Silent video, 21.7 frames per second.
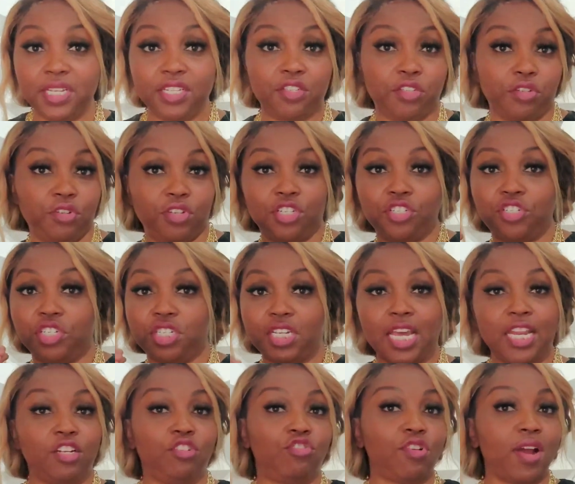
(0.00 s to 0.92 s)
so you can just kind
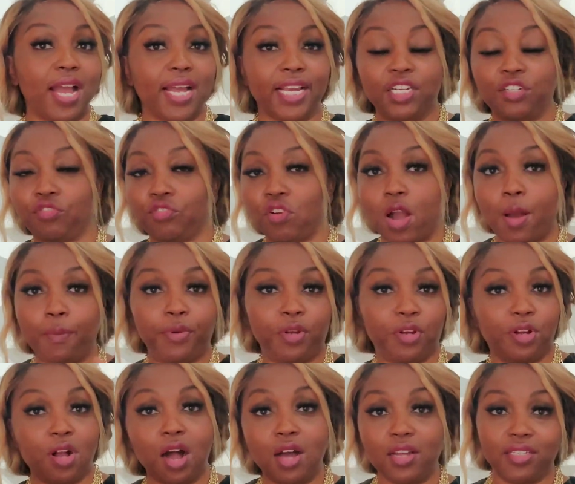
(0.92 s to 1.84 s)
of drag and drop your
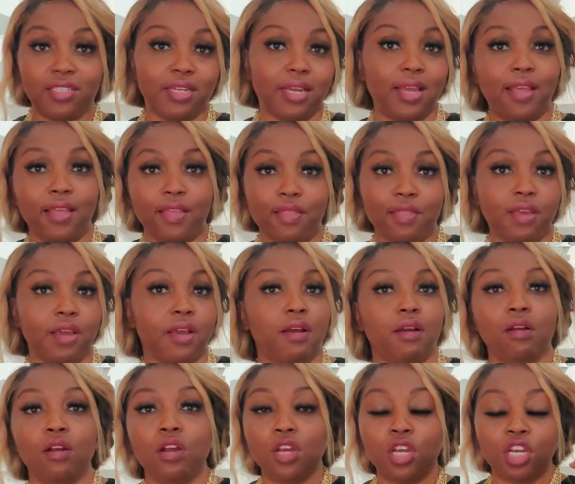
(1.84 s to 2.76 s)
content in there,